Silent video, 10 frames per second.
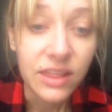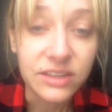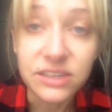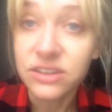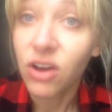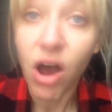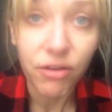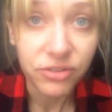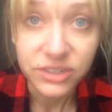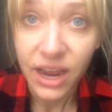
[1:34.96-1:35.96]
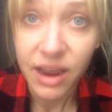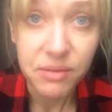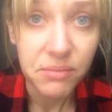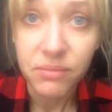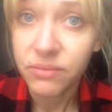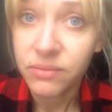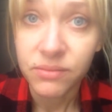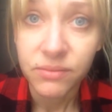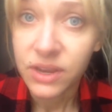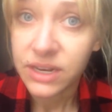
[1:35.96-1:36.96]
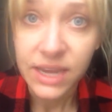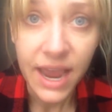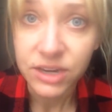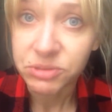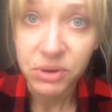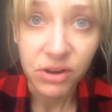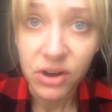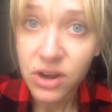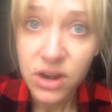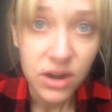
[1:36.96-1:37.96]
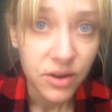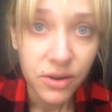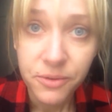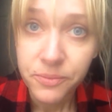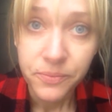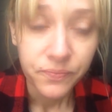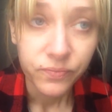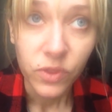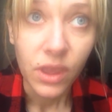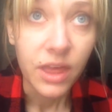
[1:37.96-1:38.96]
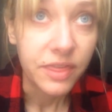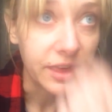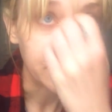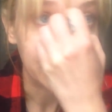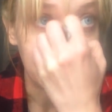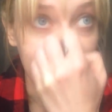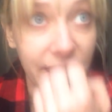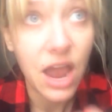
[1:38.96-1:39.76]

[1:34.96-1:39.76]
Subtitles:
This is an awful time in Kashmir. I think the death